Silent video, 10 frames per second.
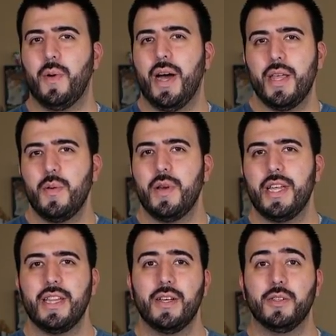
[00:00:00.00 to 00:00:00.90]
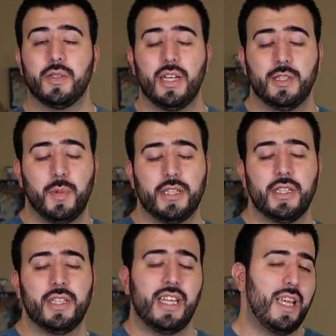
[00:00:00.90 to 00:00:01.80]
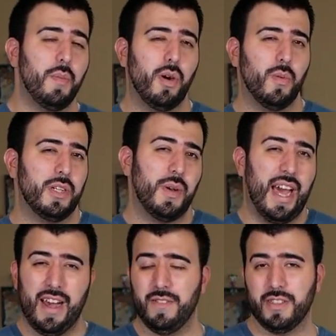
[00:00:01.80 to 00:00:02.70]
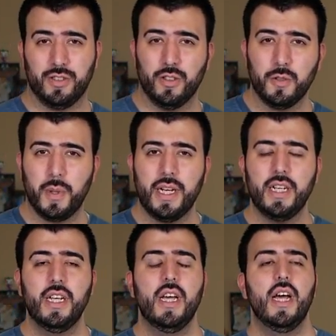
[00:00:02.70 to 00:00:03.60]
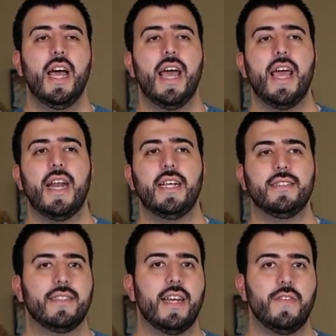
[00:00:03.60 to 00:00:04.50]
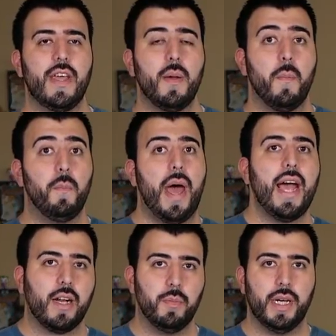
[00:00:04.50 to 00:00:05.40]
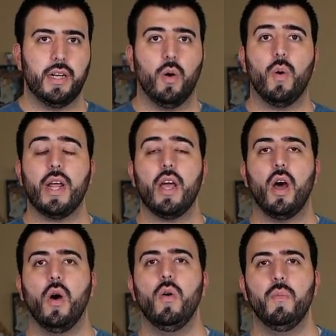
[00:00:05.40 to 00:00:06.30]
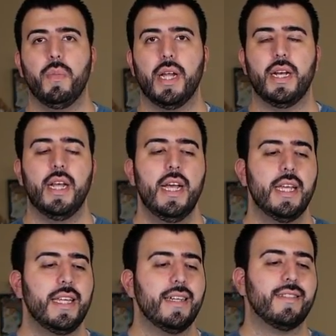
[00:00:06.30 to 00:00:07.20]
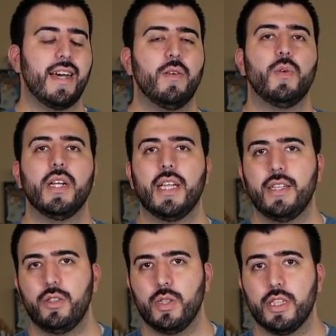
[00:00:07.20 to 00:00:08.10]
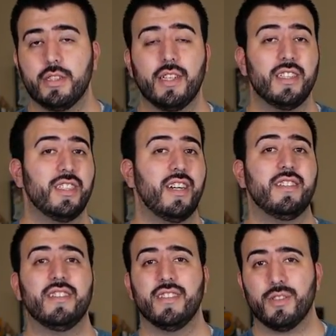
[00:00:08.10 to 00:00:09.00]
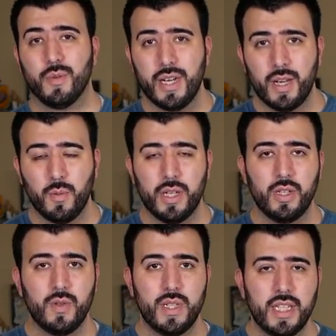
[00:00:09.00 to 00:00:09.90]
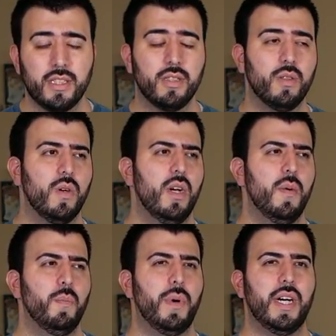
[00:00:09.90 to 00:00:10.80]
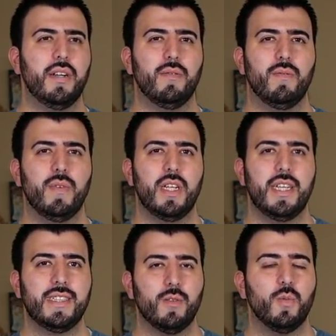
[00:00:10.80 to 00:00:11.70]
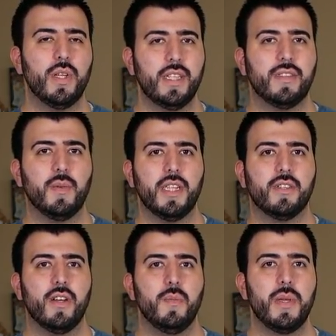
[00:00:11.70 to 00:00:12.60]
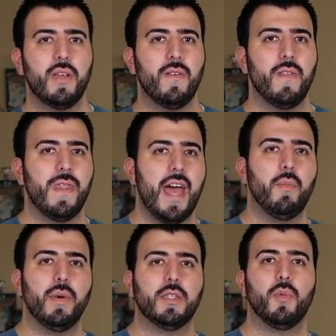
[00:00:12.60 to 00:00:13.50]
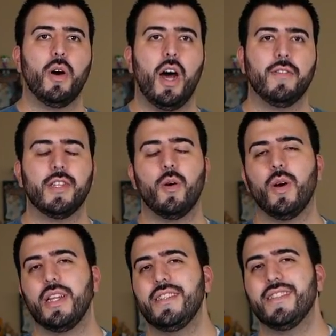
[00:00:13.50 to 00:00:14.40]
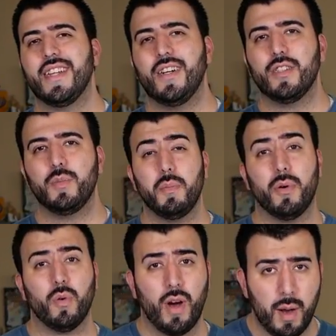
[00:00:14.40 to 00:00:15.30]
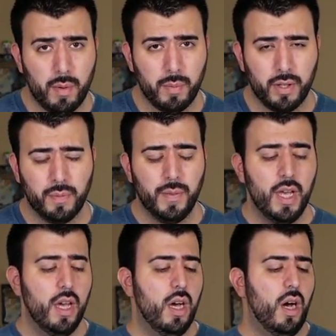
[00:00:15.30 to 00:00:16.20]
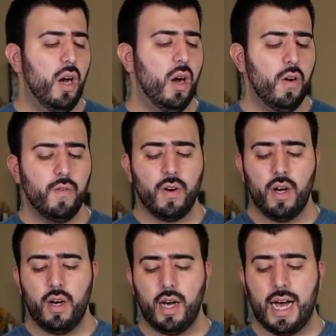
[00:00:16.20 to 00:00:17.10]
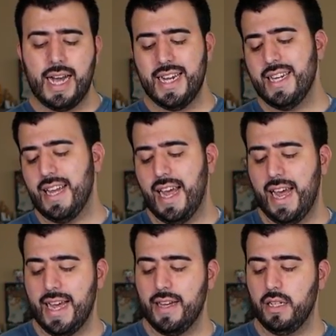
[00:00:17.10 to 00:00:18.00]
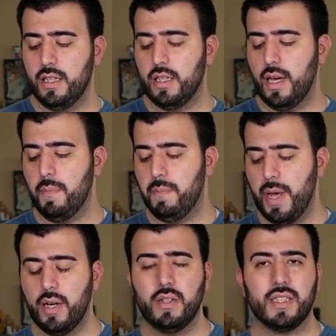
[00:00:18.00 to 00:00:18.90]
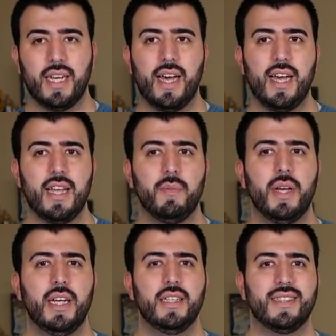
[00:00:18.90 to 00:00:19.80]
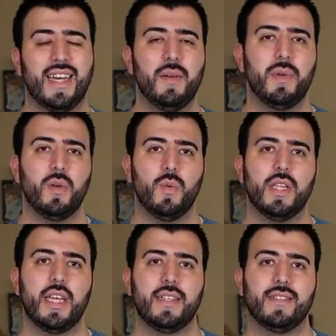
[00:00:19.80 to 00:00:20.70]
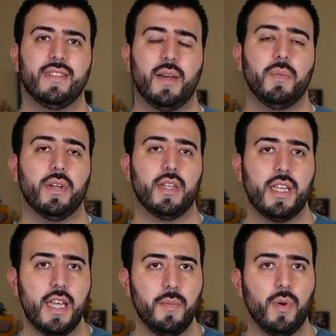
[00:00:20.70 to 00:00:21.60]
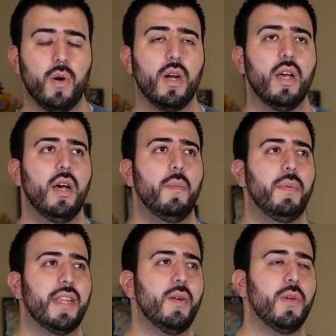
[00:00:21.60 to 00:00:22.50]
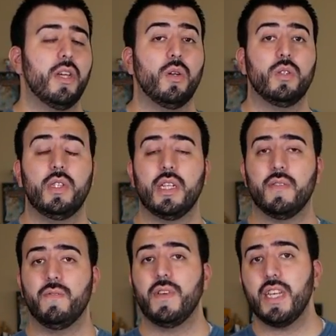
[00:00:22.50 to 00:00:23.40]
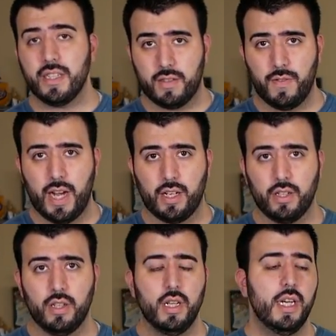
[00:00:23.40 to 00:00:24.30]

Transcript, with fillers: why you would need those, especially keyboard when you have the search button and instead of a back button or a home button. Yes, I realize you can just touch the screen when you need to, but is it really something that's gonna be that much more often or at least allow it programmable? Overall, I had a better time typing with a separate keyboard but then we go to the convenience factor.